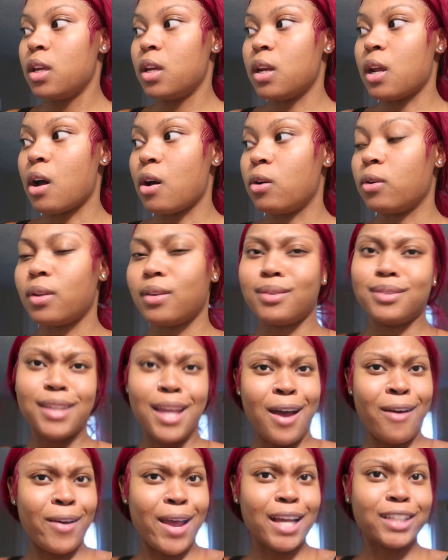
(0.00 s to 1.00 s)
you know,
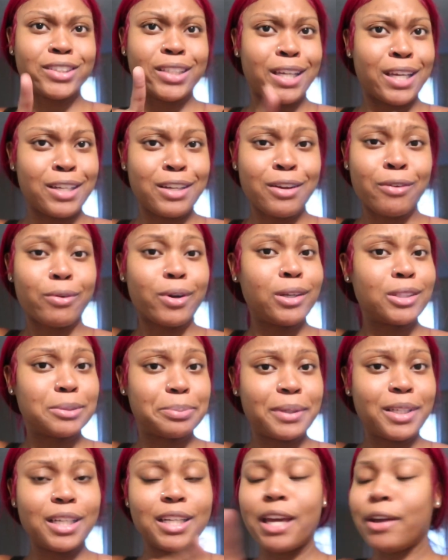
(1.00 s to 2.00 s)
y'all actually getting a real
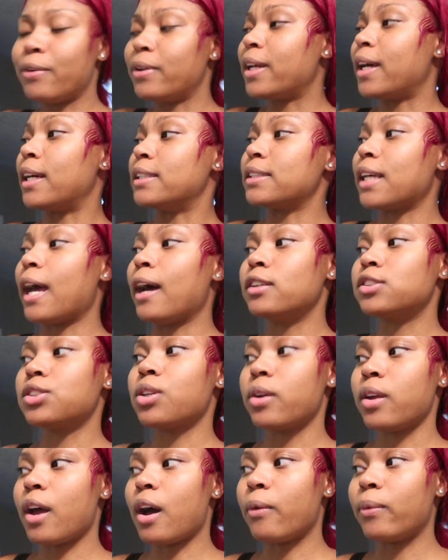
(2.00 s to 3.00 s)
spend a day with us. I'll
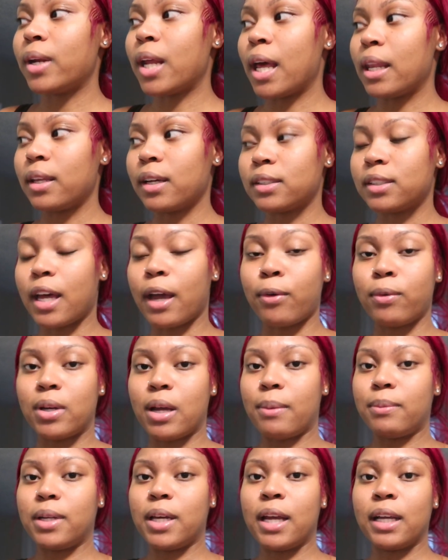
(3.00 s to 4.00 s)
show y'all what that look like
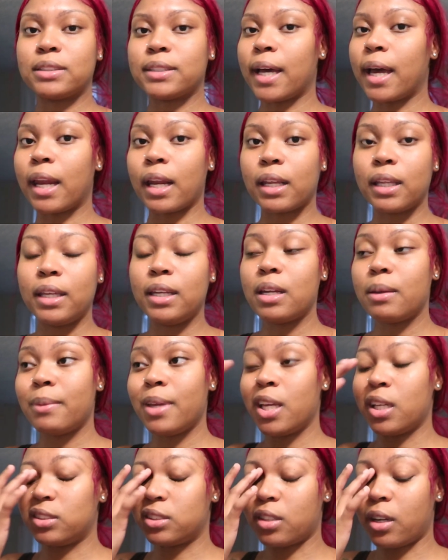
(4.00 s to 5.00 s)
when I'm done because I got to clean the
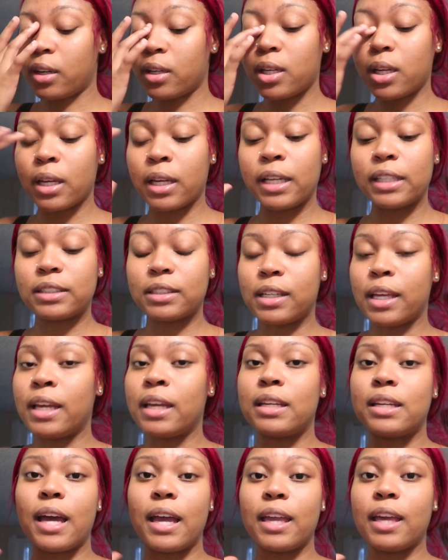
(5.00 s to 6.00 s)
meat and start cooking. It's
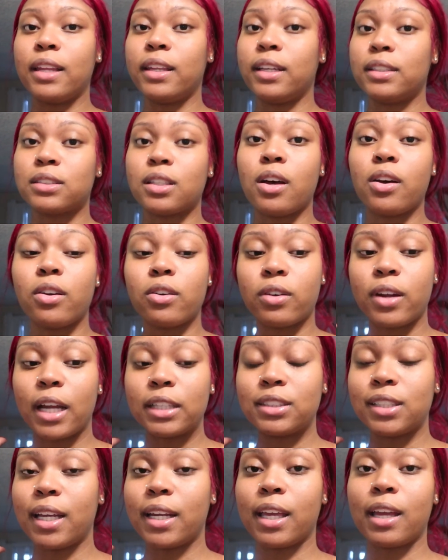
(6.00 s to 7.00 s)
late and Nyielle is hungry.
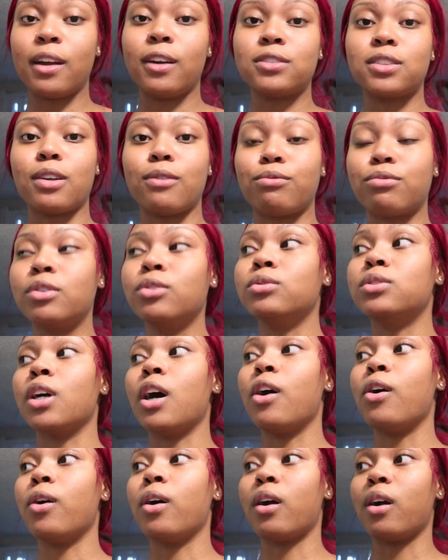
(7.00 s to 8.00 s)
I just had to get her some fruit
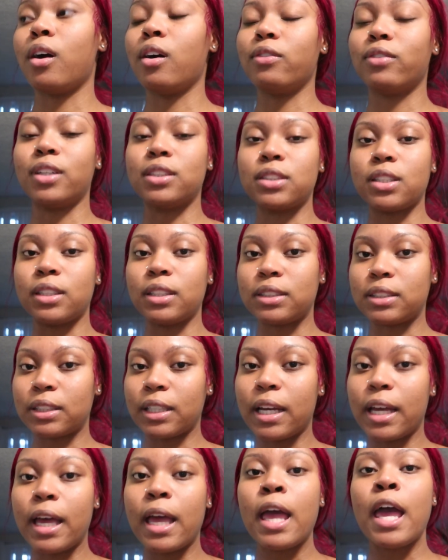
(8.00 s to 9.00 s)
to hold her over until it's
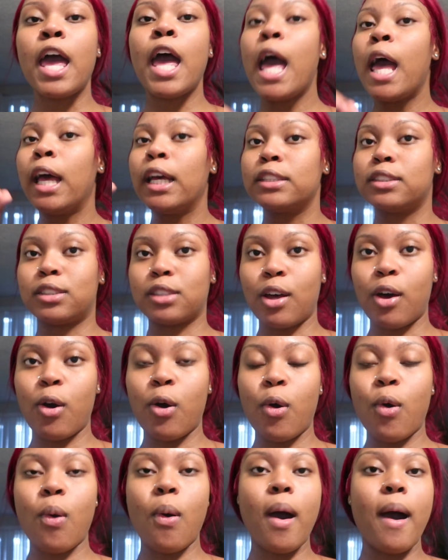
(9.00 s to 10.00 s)
done.
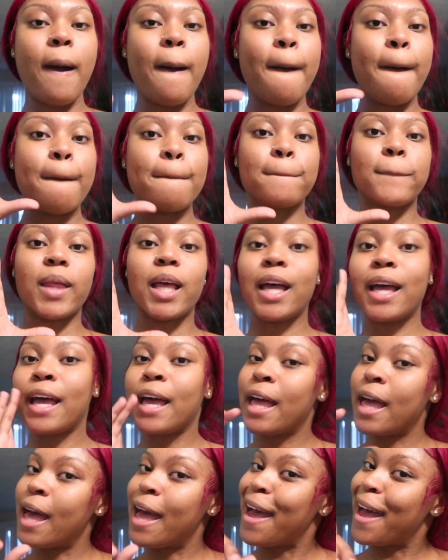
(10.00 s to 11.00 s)
So, um,
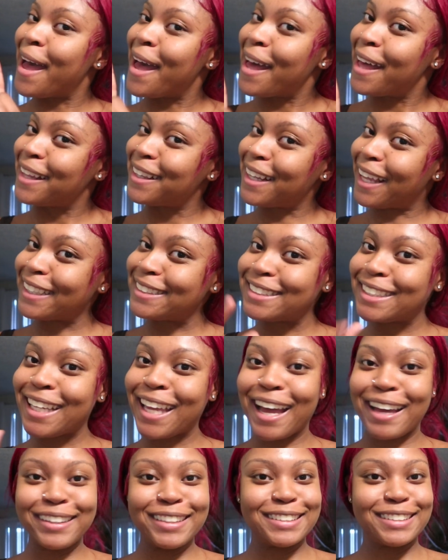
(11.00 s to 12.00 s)
let's
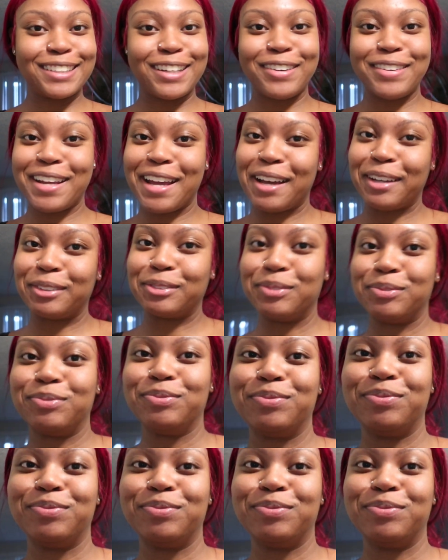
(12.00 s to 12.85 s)
see how this turn out.